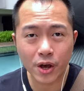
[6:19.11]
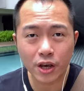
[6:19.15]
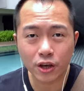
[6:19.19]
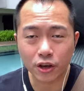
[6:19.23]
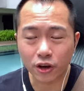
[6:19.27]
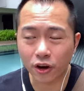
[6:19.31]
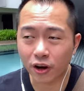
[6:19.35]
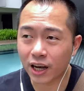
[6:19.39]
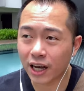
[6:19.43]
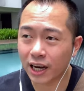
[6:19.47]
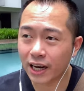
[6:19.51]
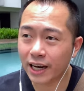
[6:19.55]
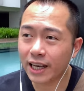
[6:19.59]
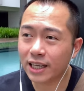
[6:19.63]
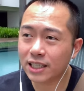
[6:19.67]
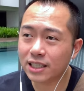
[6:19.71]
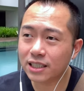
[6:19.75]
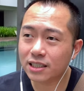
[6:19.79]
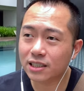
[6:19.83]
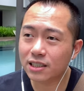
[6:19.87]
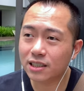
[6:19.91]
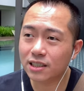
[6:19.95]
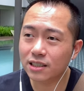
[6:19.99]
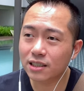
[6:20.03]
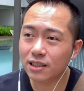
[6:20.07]
Your colleagues
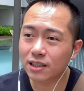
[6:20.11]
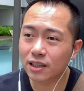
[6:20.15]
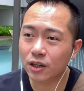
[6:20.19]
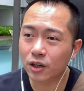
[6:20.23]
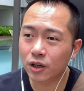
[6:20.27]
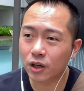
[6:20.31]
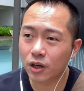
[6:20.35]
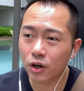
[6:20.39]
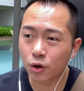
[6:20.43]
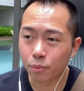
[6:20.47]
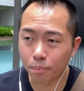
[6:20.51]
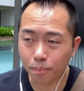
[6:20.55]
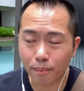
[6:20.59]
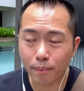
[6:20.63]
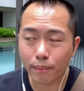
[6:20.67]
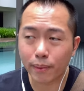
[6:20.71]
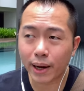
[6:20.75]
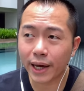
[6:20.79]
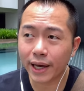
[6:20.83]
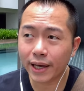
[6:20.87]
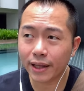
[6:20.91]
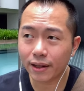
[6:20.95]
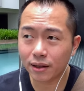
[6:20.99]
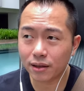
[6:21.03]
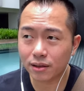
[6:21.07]

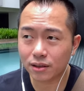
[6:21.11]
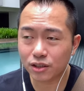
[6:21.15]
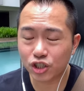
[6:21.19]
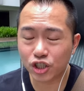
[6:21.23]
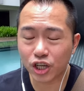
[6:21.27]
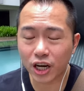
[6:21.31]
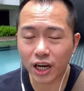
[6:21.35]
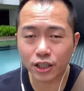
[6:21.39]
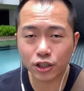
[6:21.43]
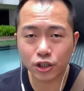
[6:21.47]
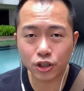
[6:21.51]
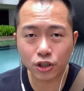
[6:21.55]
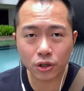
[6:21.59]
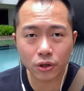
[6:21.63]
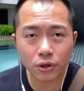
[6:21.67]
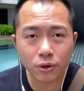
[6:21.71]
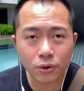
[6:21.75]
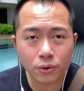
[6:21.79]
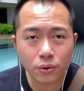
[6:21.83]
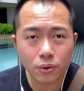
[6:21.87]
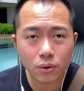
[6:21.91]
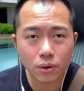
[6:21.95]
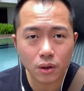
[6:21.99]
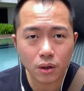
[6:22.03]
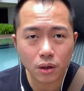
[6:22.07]
might judge you.